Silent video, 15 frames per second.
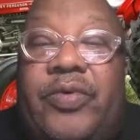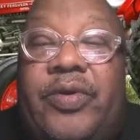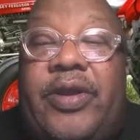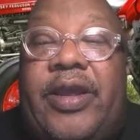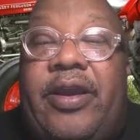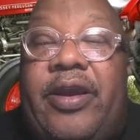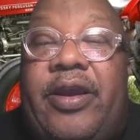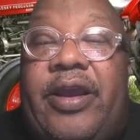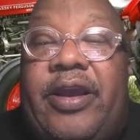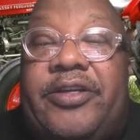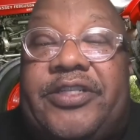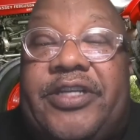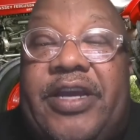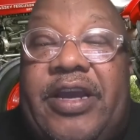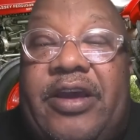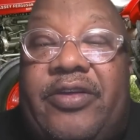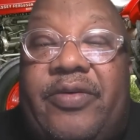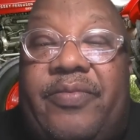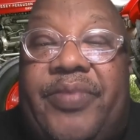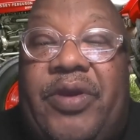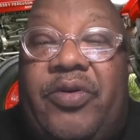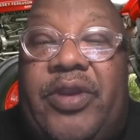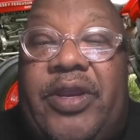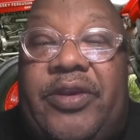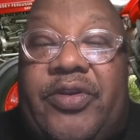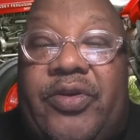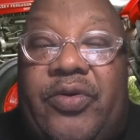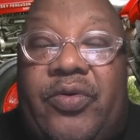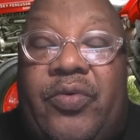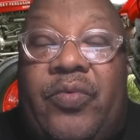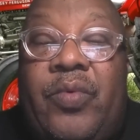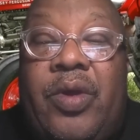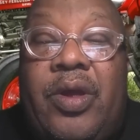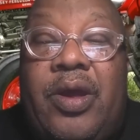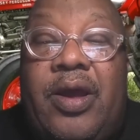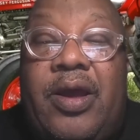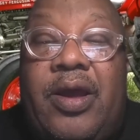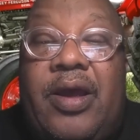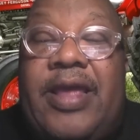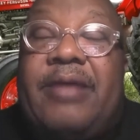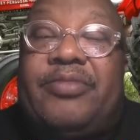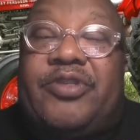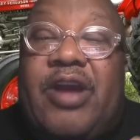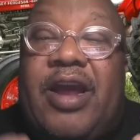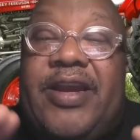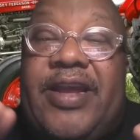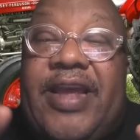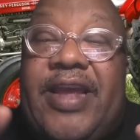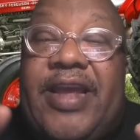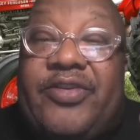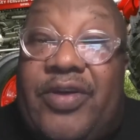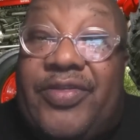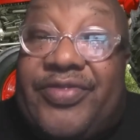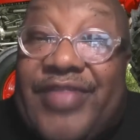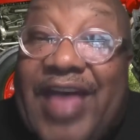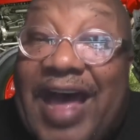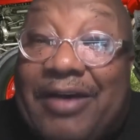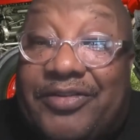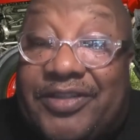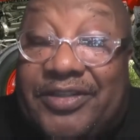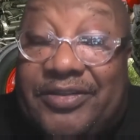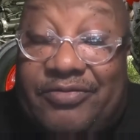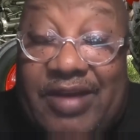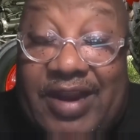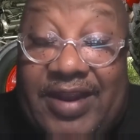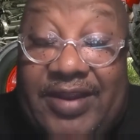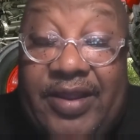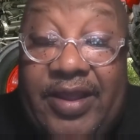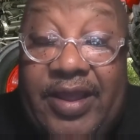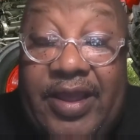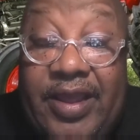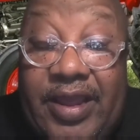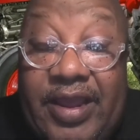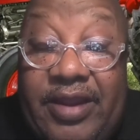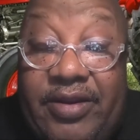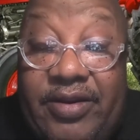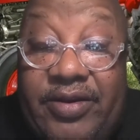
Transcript: here's the other beauty too, and I'm trying to get to 1,000, right? Here